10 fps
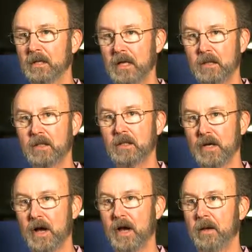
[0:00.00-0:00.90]
Take the
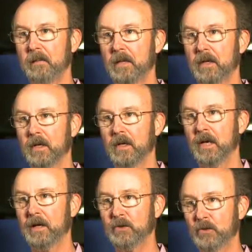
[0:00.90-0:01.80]
time
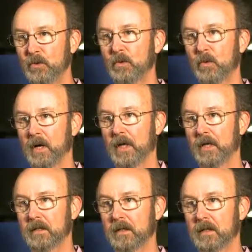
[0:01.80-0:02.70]
and do it
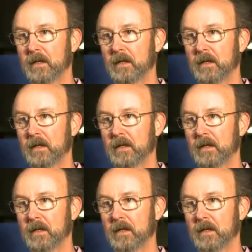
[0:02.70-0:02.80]
right